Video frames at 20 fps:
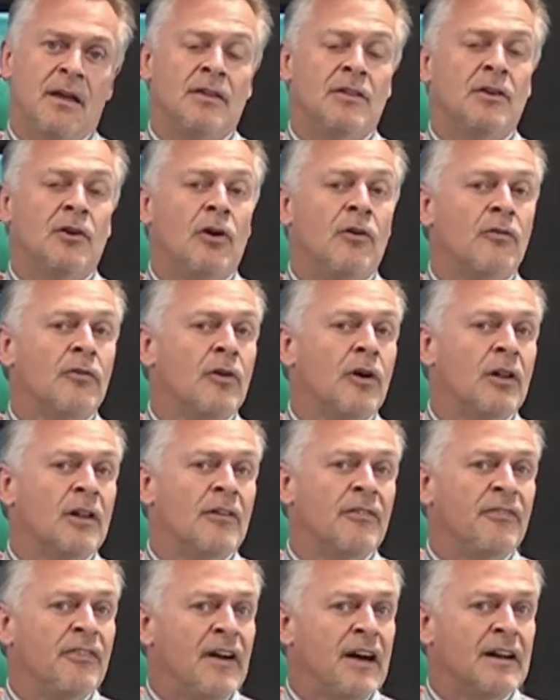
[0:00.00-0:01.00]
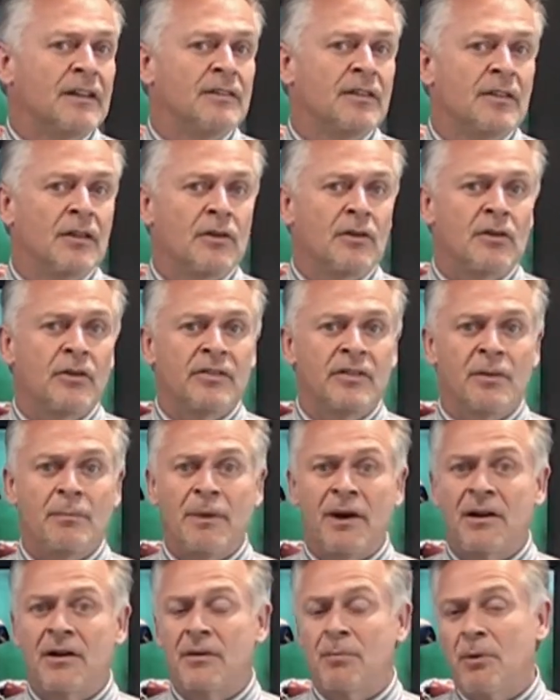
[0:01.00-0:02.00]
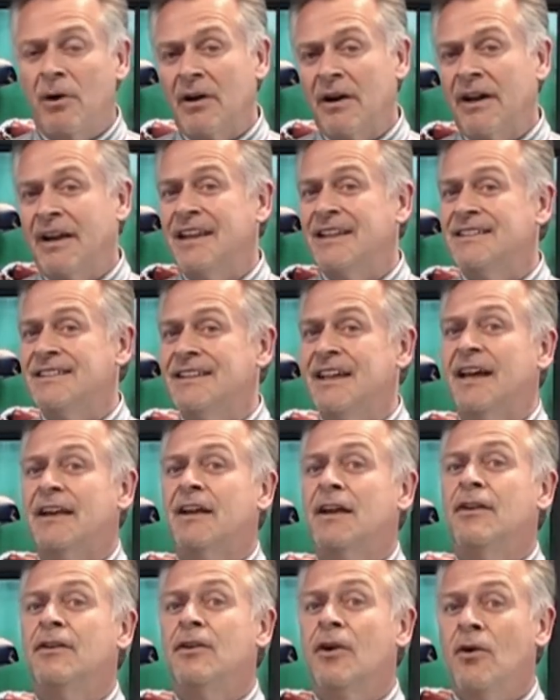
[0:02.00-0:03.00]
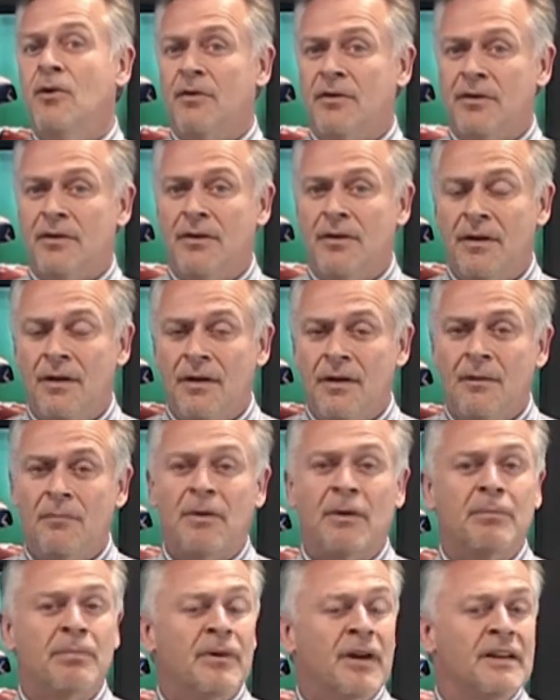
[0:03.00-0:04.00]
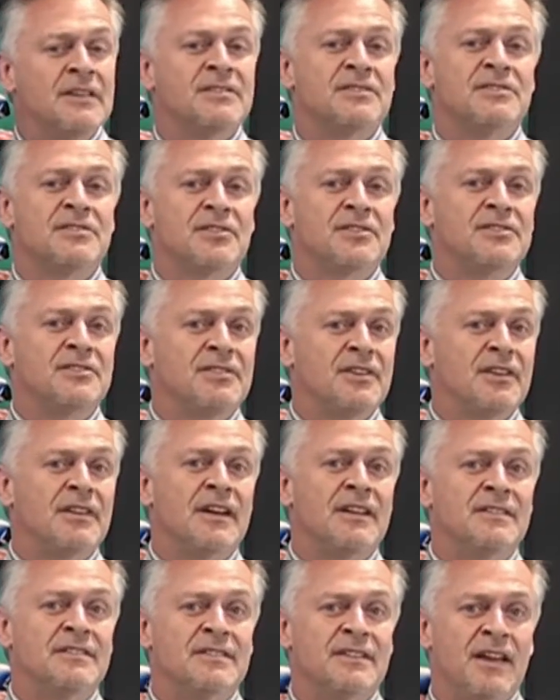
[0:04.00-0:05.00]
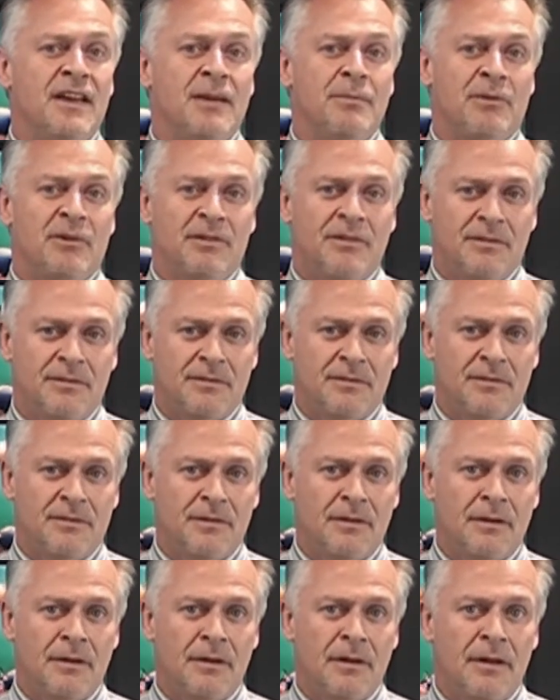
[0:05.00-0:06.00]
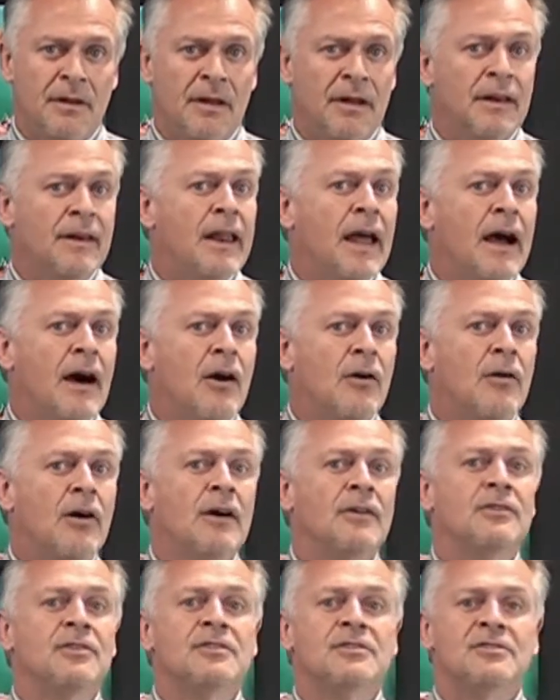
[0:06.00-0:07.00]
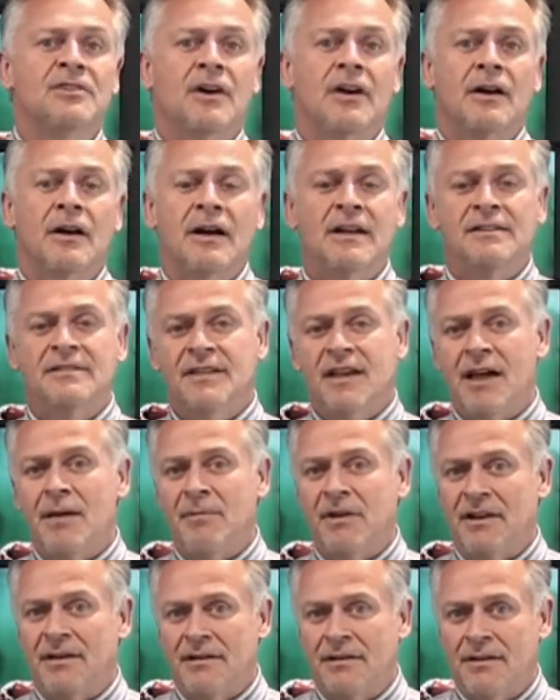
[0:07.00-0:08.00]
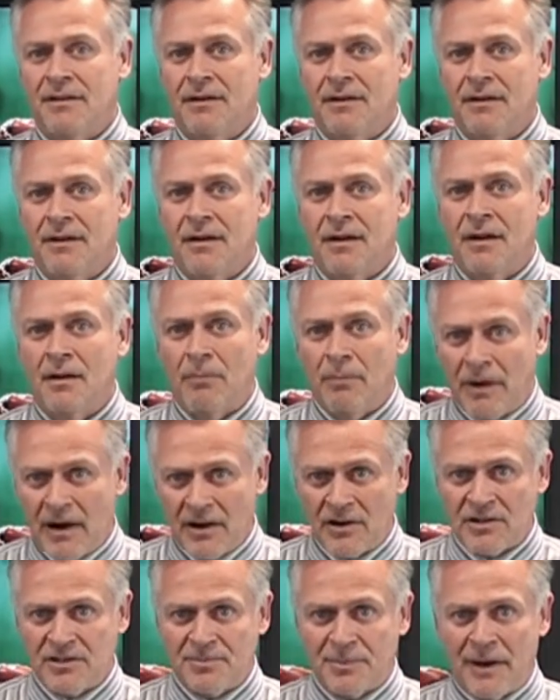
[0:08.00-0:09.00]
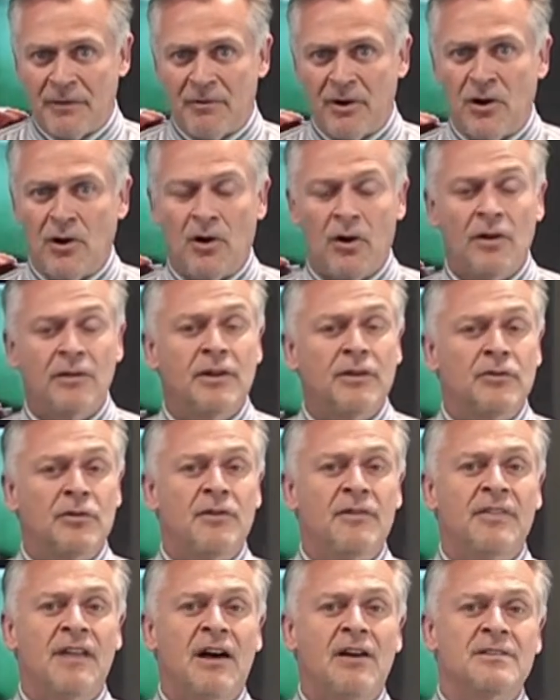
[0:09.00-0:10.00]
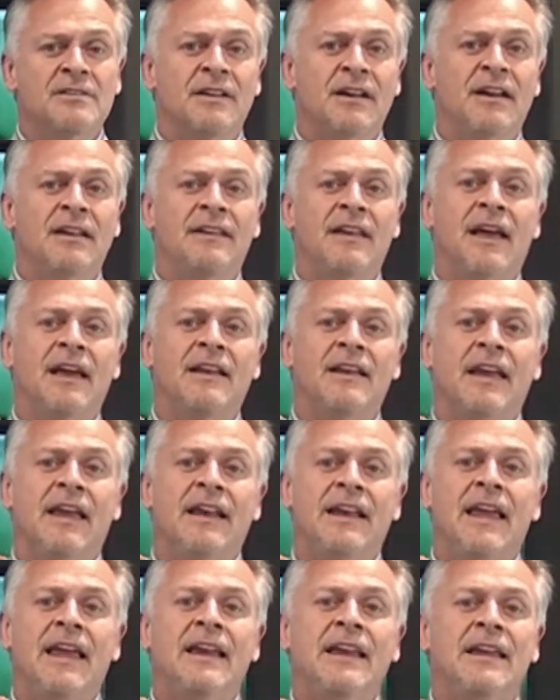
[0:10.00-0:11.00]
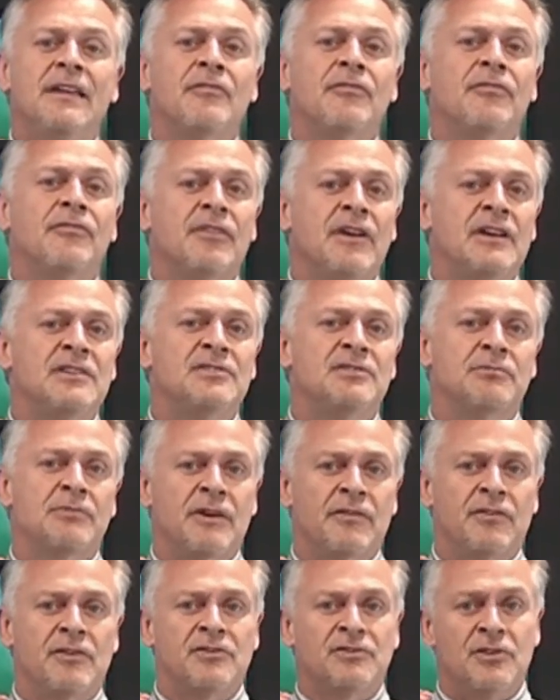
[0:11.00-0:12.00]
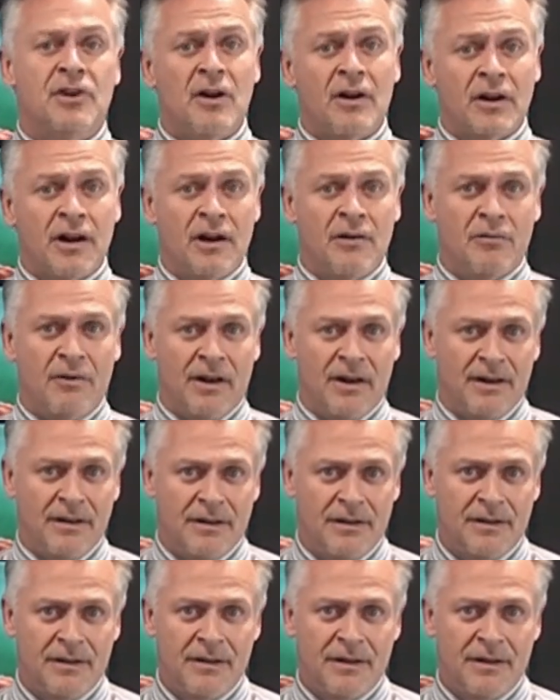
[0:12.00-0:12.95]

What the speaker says: The overall effect to the North American market is yet unknown, but prices are still unstable. Now on to sockeye salmon. Buyers may recall the 2010 Canadian Fraser River sockeye run.